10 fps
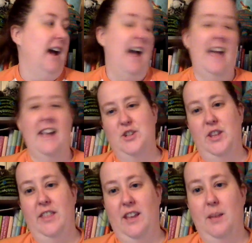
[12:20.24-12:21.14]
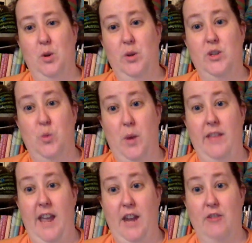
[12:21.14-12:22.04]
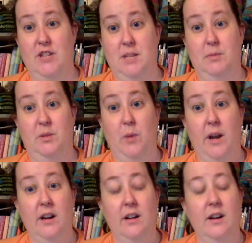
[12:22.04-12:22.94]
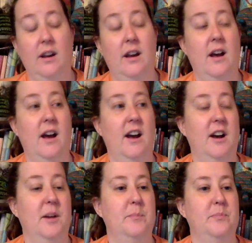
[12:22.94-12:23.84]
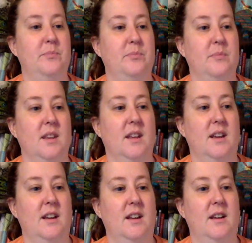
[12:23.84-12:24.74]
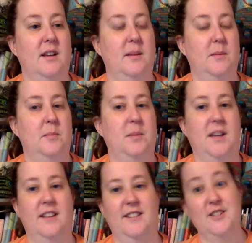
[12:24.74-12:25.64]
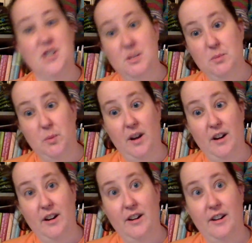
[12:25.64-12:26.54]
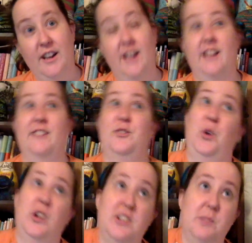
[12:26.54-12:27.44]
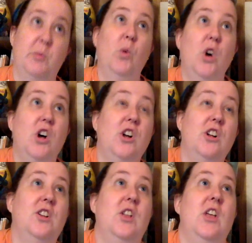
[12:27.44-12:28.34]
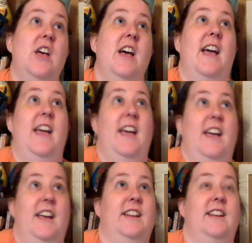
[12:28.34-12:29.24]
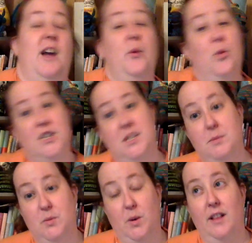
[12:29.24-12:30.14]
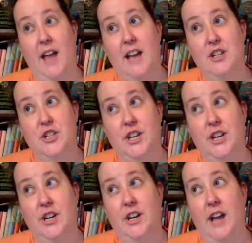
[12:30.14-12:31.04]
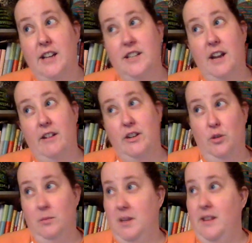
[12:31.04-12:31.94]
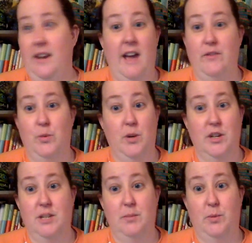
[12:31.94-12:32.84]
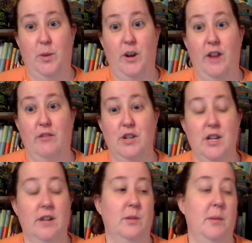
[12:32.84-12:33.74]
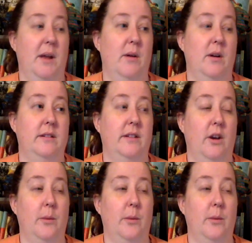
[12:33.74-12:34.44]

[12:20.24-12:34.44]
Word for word: I actually think I'm going to wear the Angry Sheep sweater um, because it's a sheep sweater. It's New York sheep and wool, and I wore a sheep sweater last year, and Terry told me that I have to wear a sheep sweater every year from now on, so